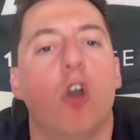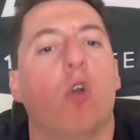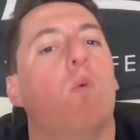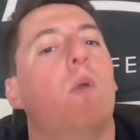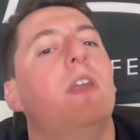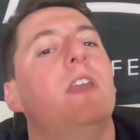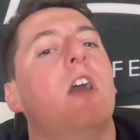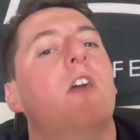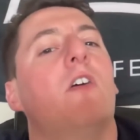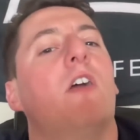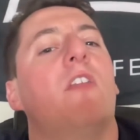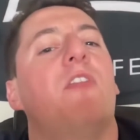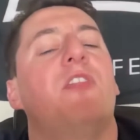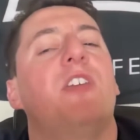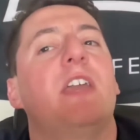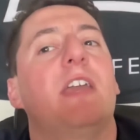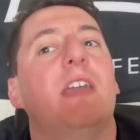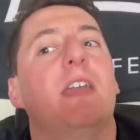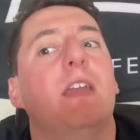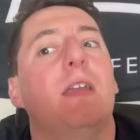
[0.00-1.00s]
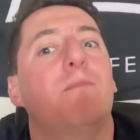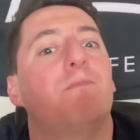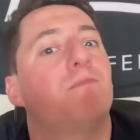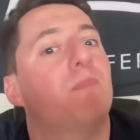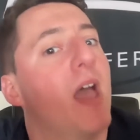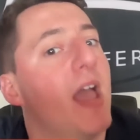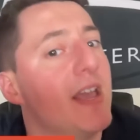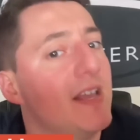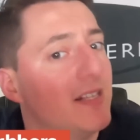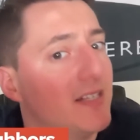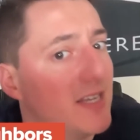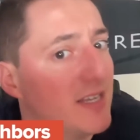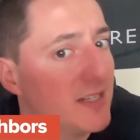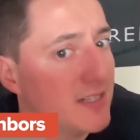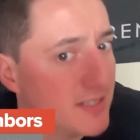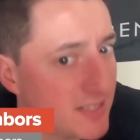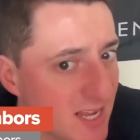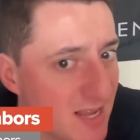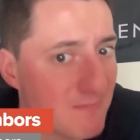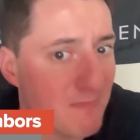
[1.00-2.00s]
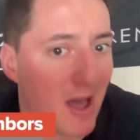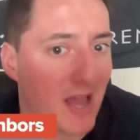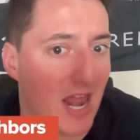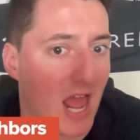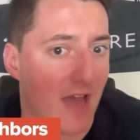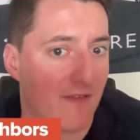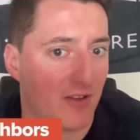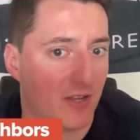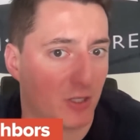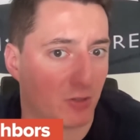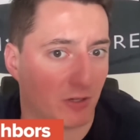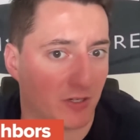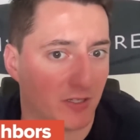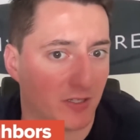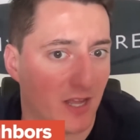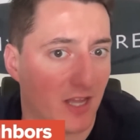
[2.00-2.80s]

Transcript: We know that the ACC might have interest